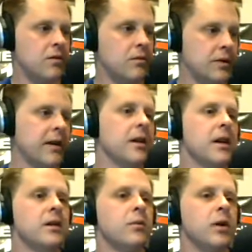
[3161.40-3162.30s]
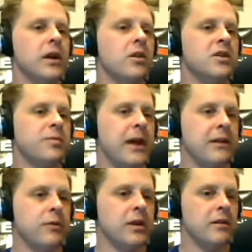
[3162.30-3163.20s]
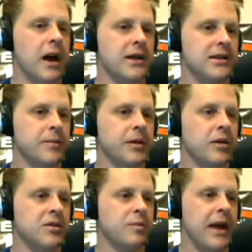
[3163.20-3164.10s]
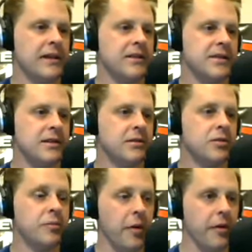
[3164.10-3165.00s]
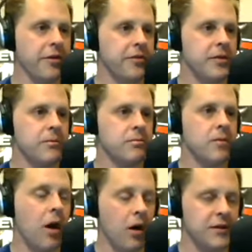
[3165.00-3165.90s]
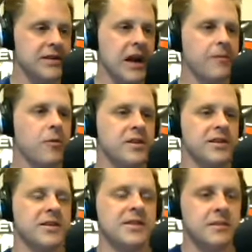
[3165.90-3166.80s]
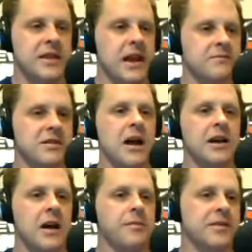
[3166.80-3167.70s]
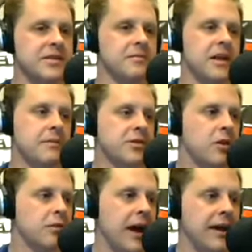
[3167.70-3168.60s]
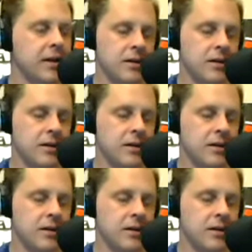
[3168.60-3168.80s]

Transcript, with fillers: Okay. When it goes black, when it locks up and goes black, does it do both all the time or does it sometimes lock up and sometimes go black?